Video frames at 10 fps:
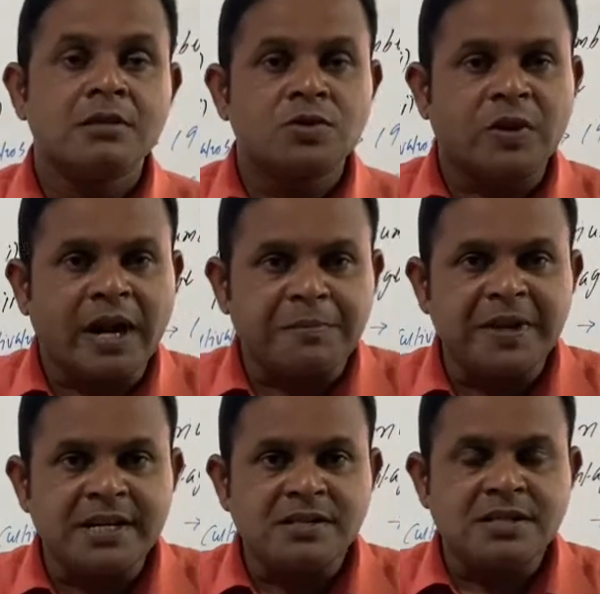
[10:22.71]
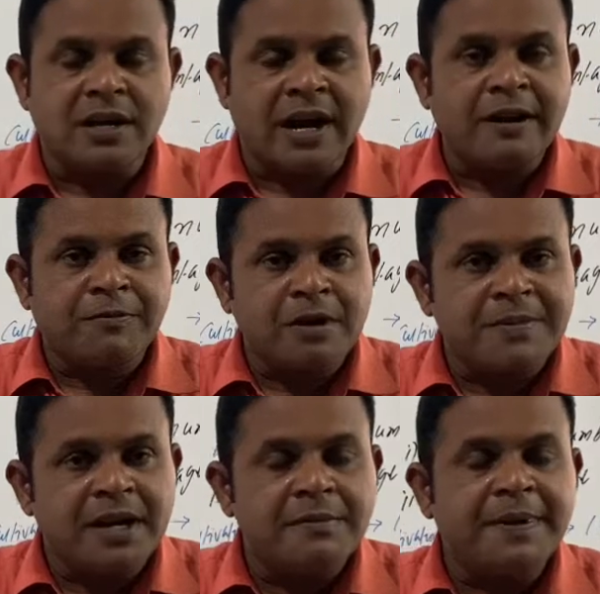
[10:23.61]
So that means right from
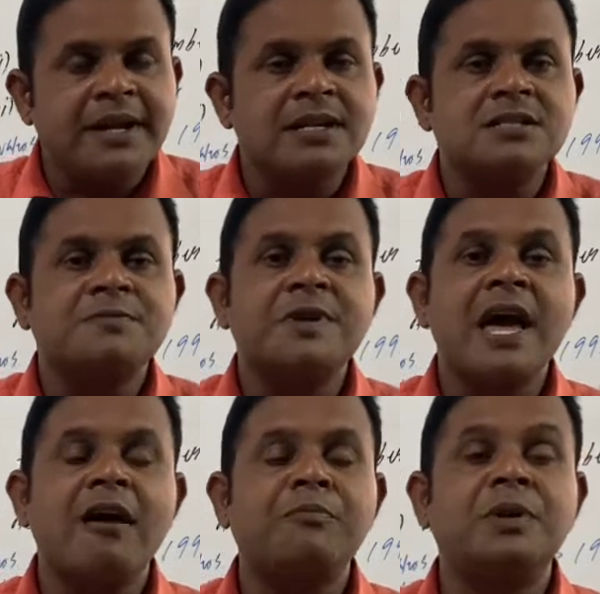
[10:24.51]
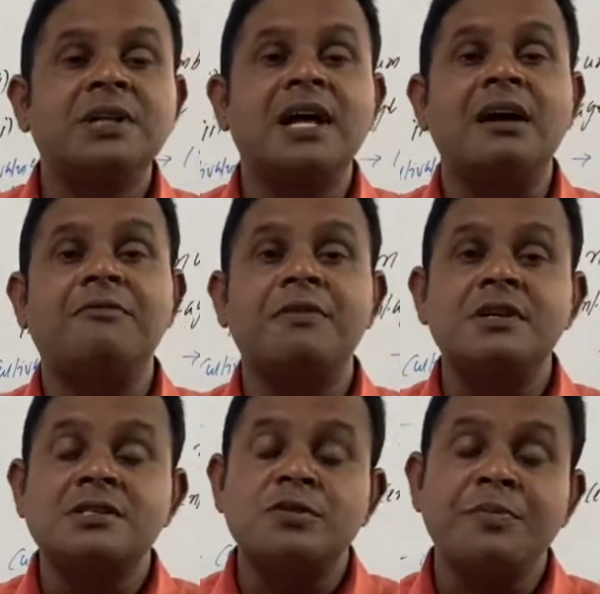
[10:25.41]
independence we have put the
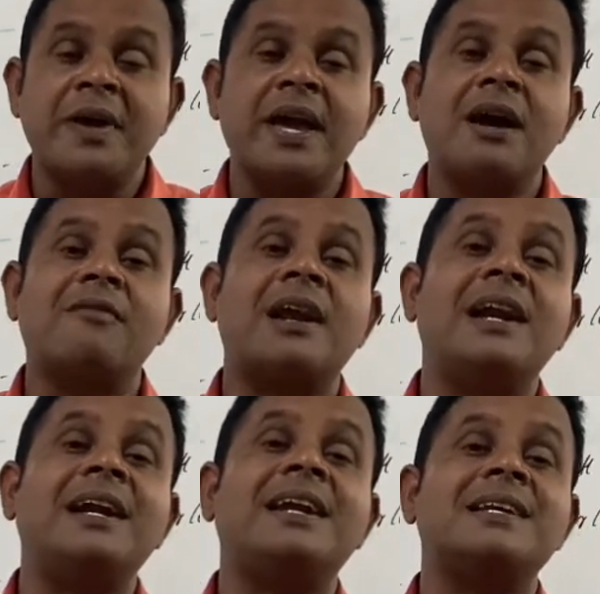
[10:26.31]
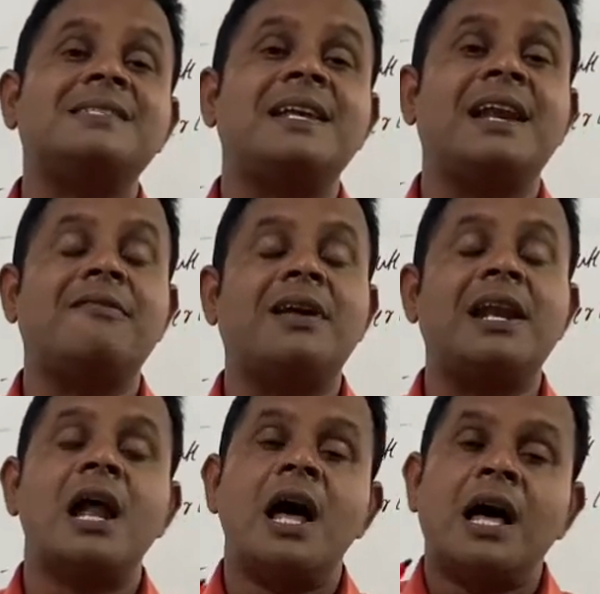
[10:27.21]
efforts to make our literacy
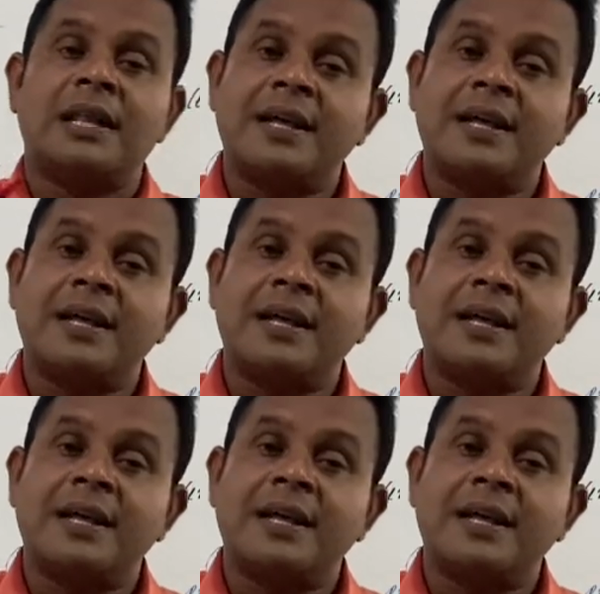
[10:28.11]
level,